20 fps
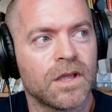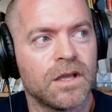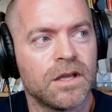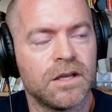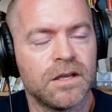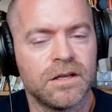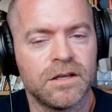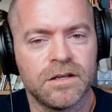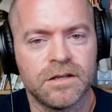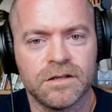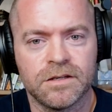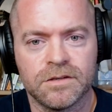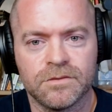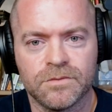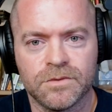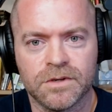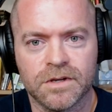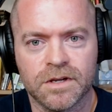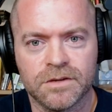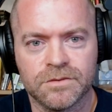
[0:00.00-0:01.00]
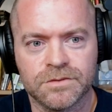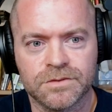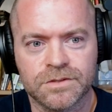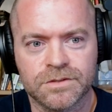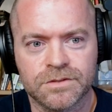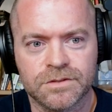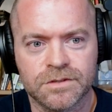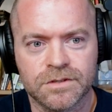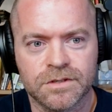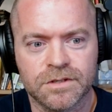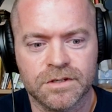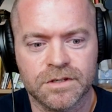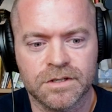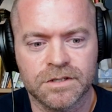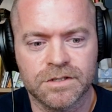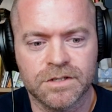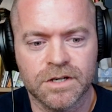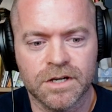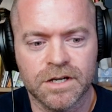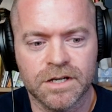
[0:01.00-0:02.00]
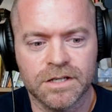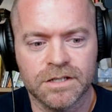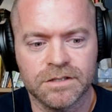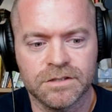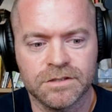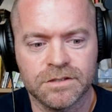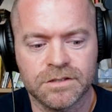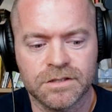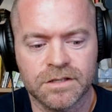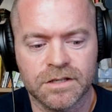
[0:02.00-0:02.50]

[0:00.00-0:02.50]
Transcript: and when I was a child,